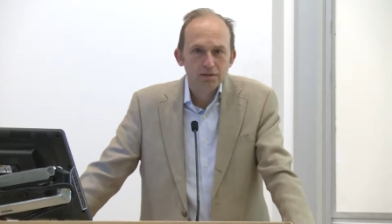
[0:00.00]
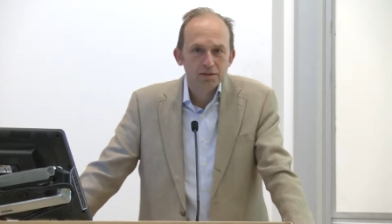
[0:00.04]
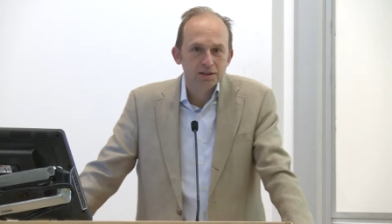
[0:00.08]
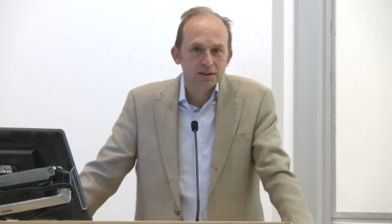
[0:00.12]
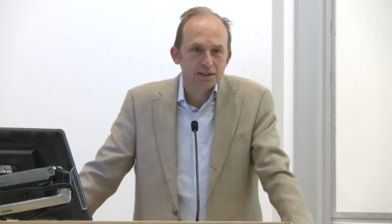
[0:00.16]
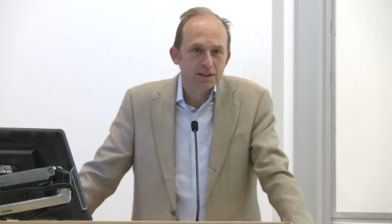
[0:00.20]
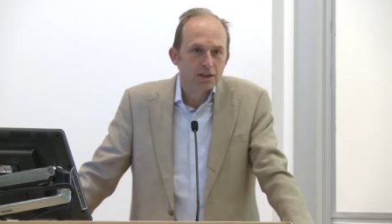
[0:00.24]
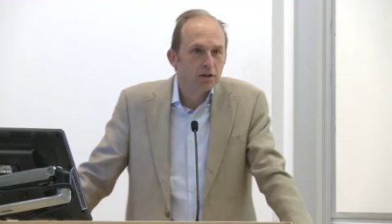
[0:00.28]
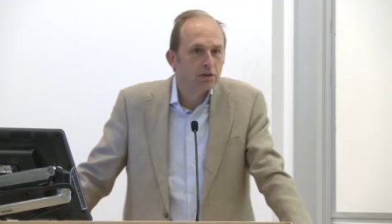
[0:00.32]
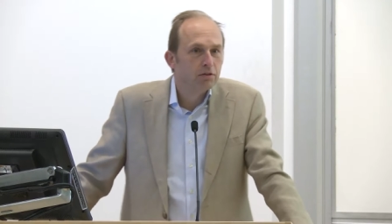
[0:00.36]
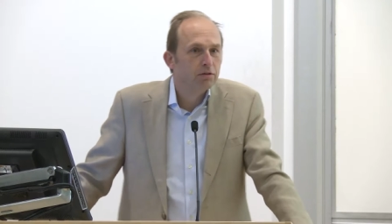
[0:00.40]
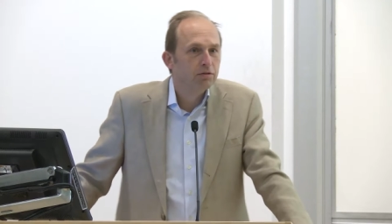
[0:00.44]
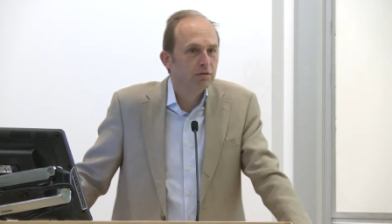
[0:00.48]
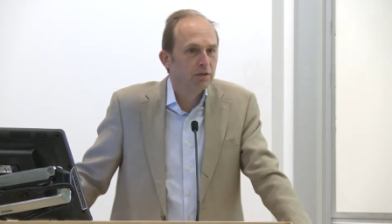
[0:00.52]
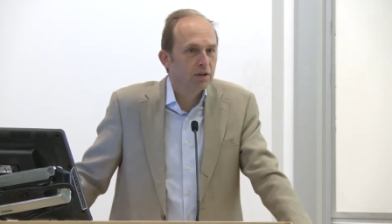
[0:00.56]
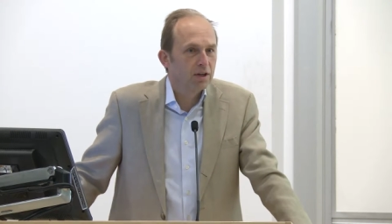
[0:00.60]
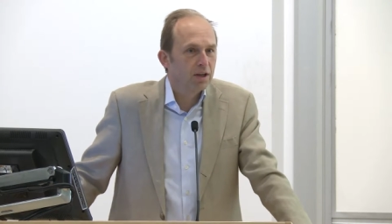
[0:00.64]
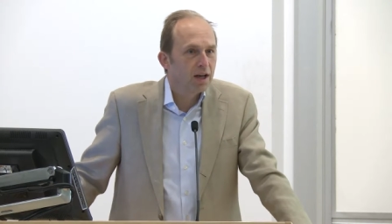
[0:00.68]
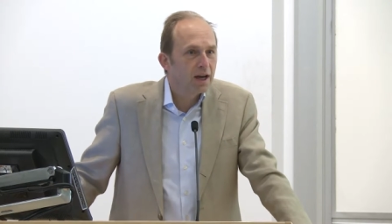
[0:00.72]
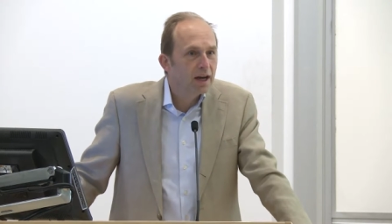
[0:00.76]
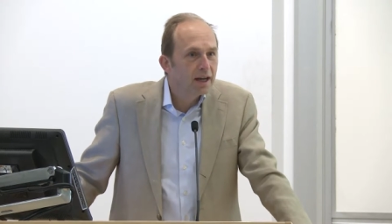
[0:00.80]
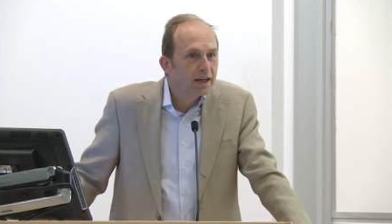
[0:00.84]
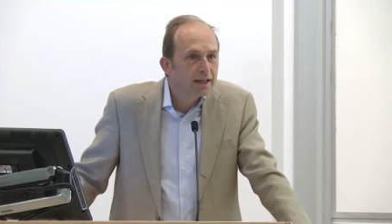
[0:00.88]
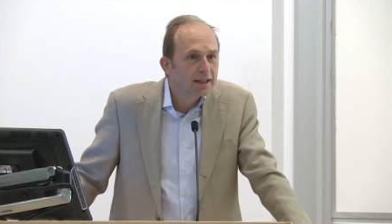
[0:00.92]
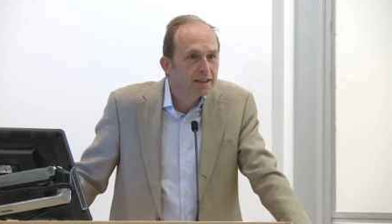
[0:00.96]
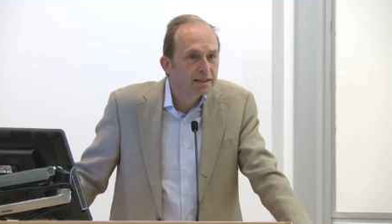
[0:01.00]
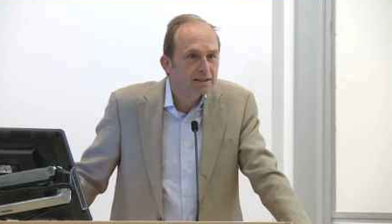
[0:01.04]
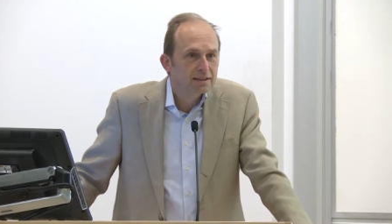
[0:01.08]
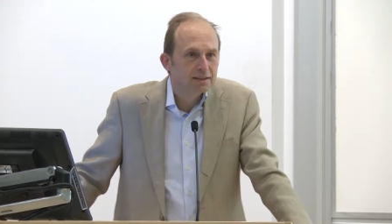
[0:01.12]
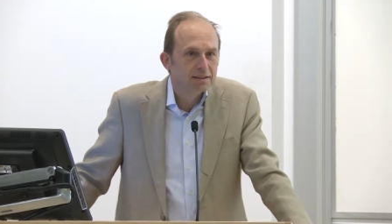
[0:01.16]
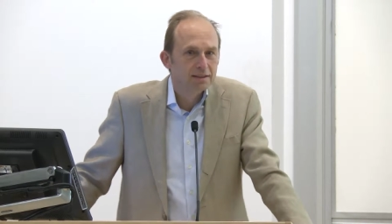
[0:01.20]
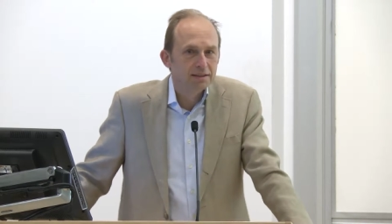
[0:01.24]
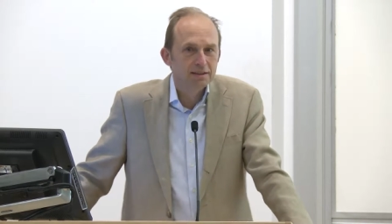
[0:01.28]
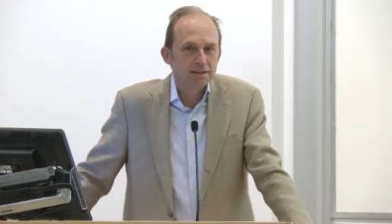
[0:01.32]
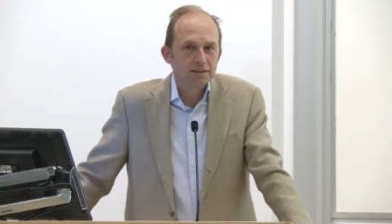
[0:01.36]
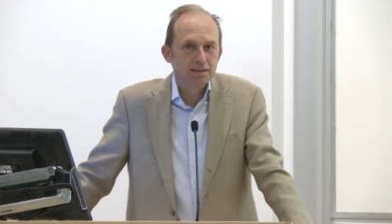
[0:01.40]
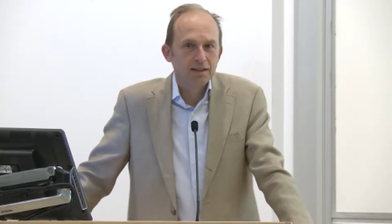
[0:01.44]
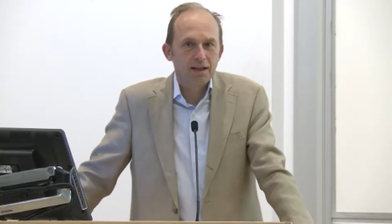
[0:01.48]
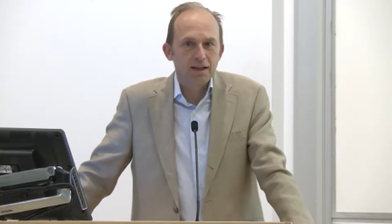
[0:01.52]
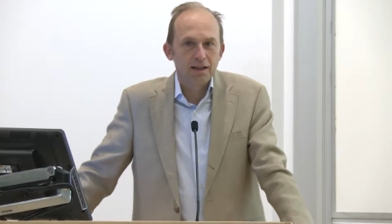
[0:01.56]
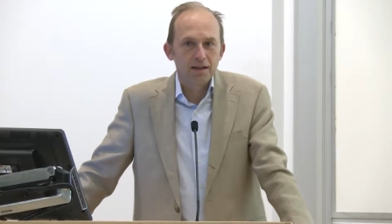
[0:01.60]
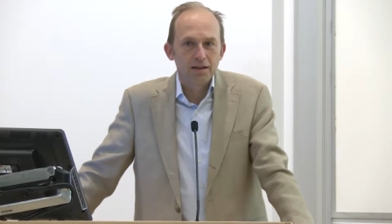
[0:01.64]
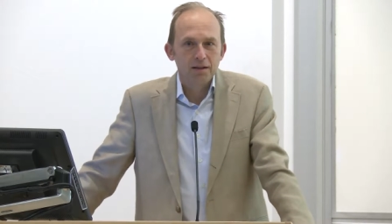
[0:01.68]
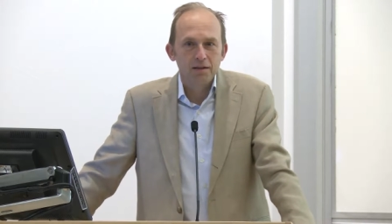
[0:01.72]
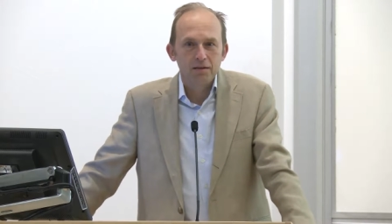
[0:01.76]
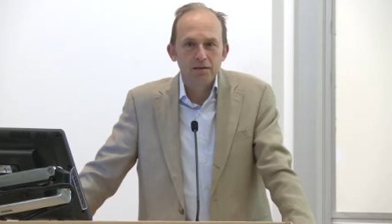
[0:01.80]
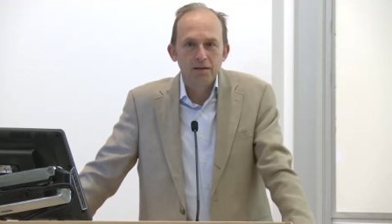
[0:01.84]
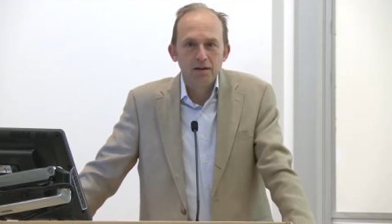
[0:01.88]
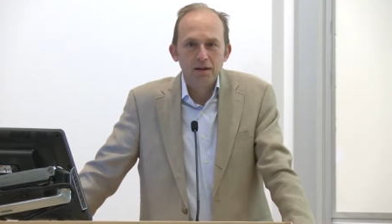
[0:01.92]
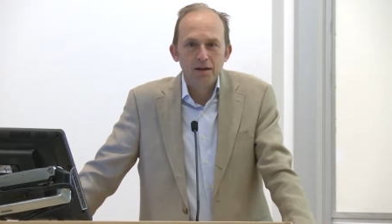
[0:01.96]
self reliance
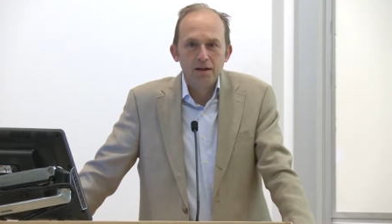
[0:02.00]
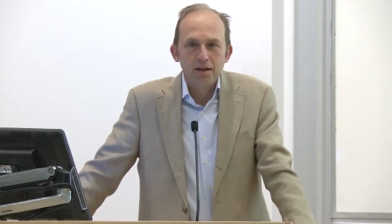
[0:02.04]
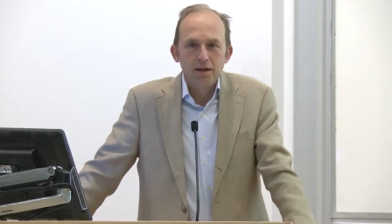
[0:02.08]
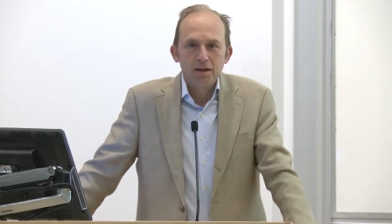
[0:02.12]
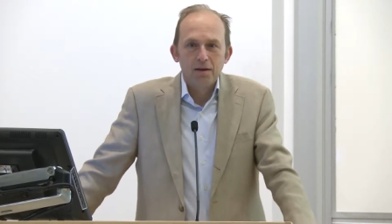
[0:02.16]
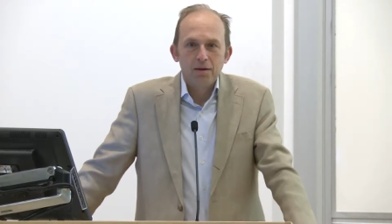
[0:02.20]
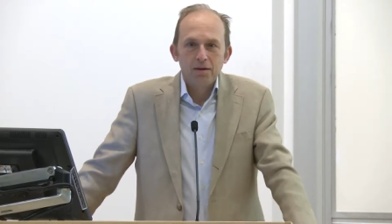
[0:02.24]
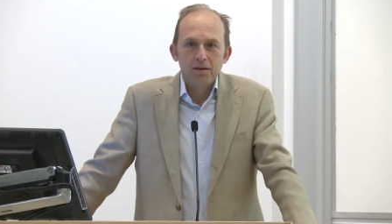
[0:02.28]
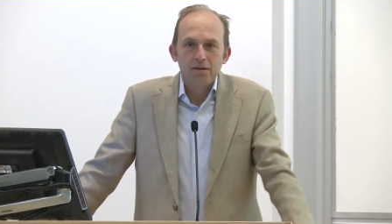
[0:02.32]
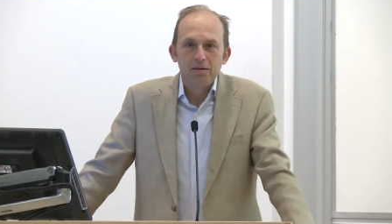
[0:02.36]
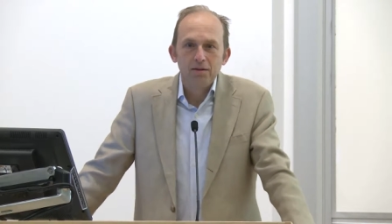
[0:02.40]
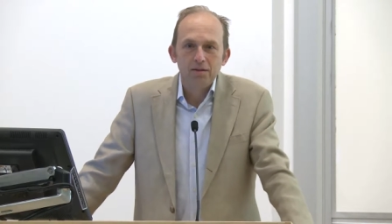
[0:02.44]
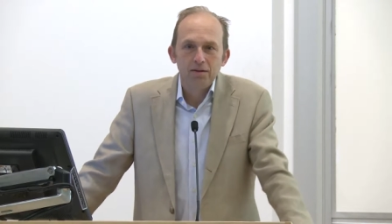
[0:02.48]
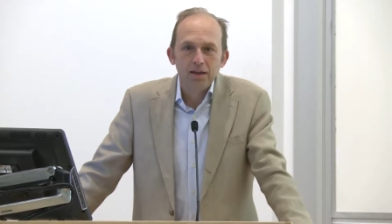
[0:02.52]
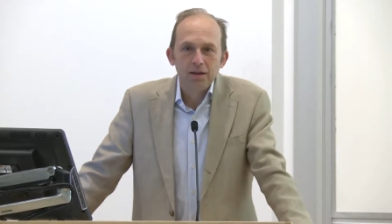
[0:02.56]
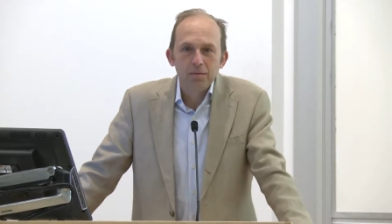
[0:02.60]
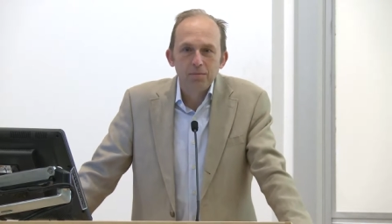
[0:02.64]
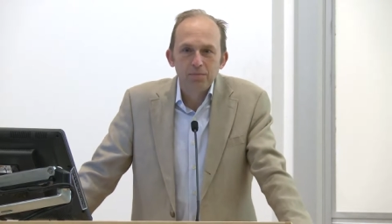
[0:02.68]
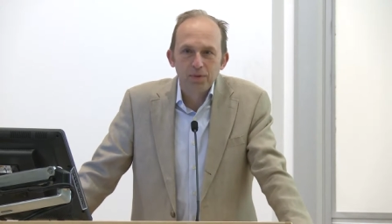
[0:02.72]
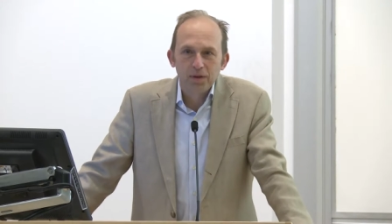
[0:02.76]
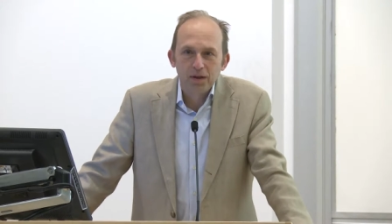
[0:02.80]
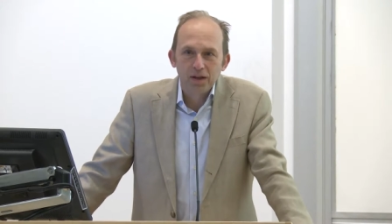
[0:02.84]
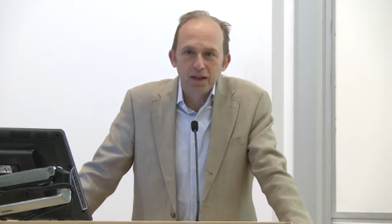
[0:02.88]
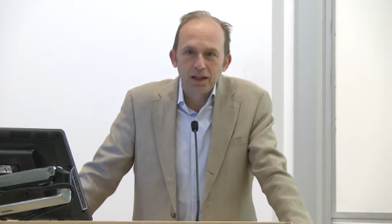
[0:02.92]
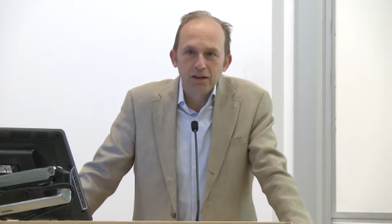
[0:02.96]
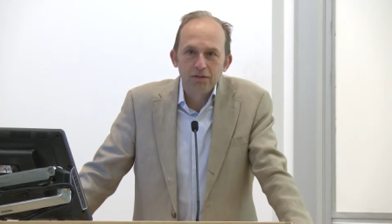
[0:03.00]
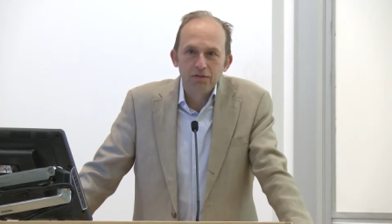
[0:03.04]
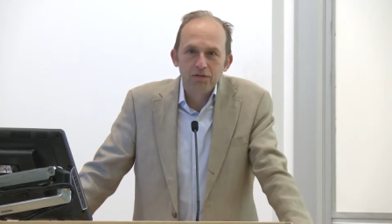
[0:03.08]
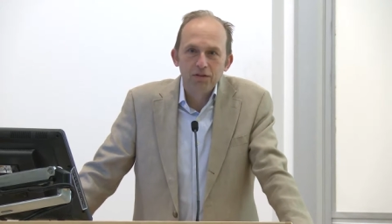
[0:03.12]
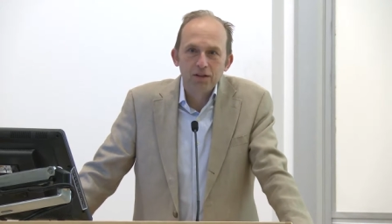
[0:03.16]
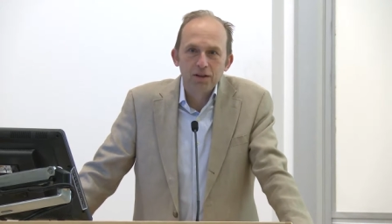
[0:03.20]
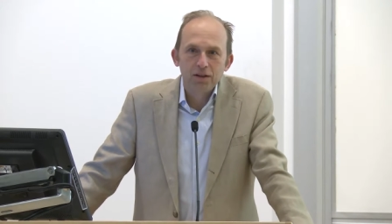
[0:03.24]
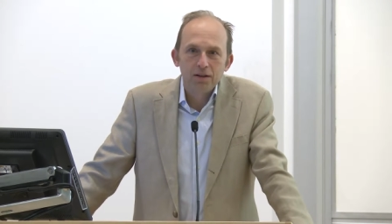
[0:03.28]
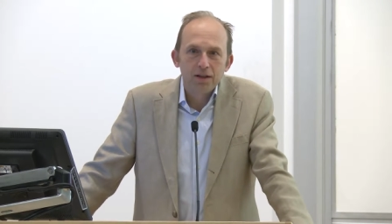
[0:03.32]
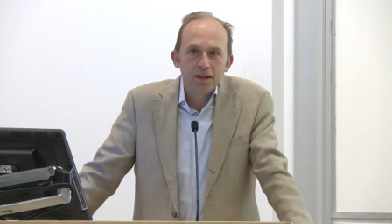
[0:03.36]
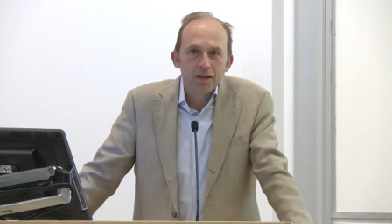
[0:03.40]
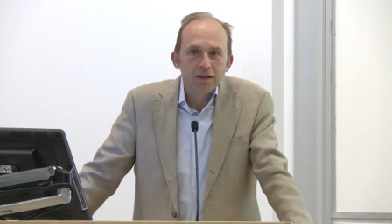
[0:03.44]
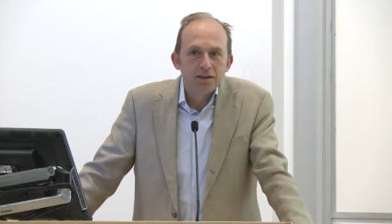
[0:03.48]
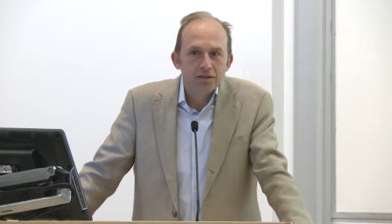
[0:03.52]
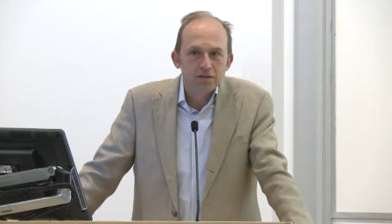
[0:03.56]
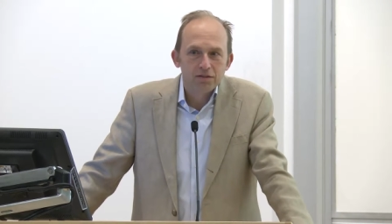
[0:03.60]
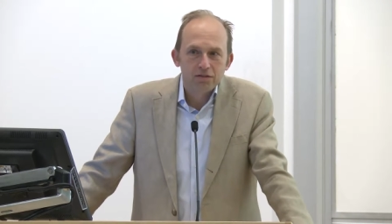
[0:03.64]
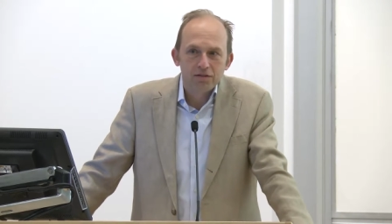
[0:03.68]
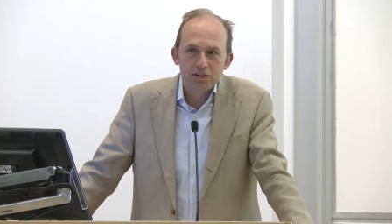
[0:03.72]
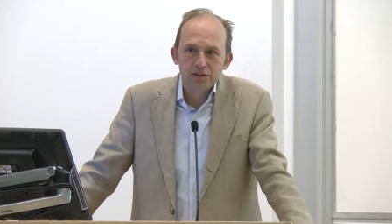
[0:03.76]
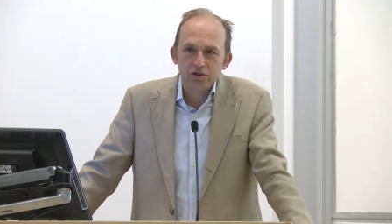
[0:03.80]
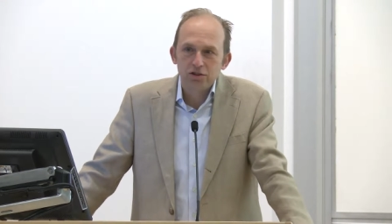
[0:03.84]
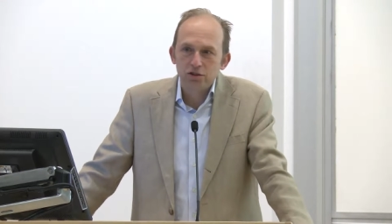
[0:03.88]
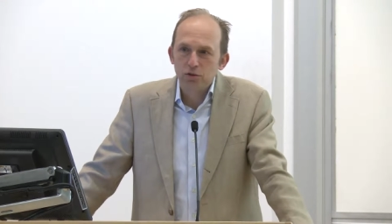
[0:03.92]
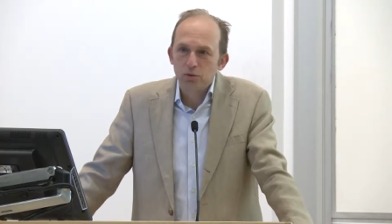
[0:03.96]
and a deep belief in
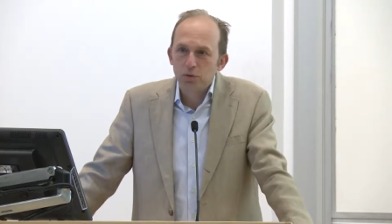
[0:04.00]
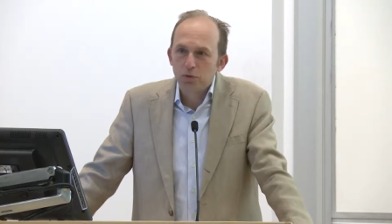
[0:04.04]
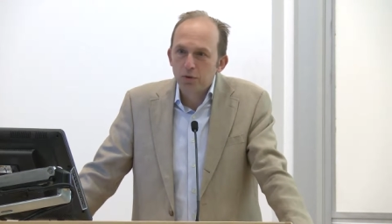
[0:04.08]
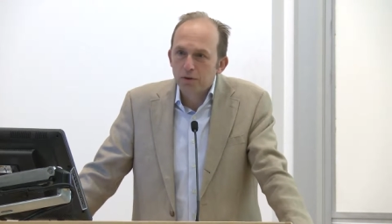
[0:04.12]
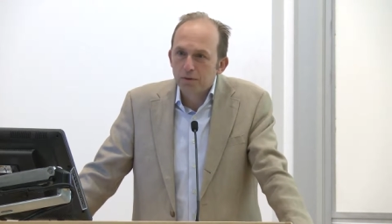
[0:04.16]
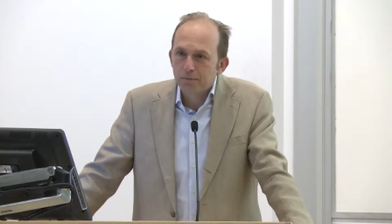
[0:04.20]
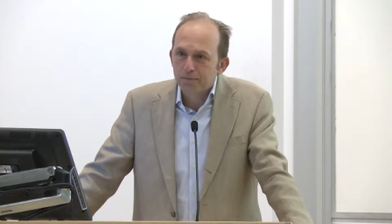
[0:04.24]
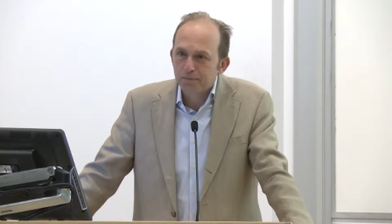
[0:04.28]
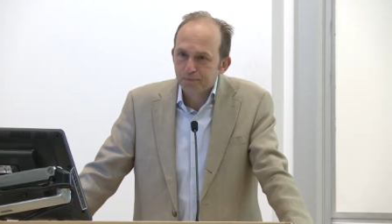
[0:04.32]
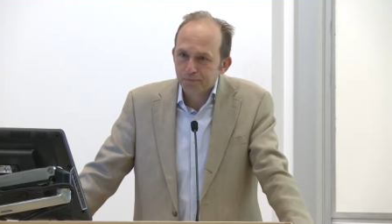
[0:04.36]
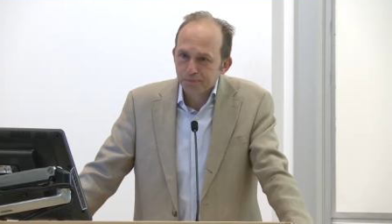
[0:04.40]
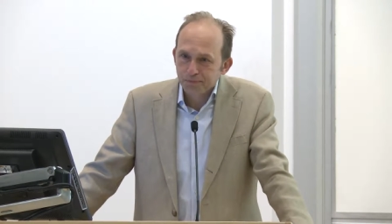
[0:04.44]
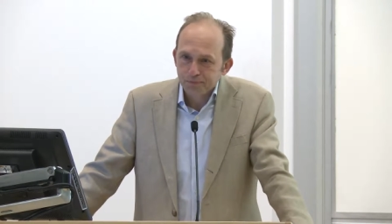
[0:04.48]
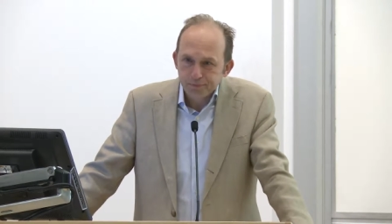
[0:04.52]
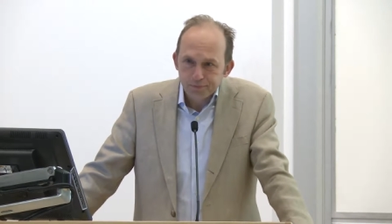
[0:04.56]
individual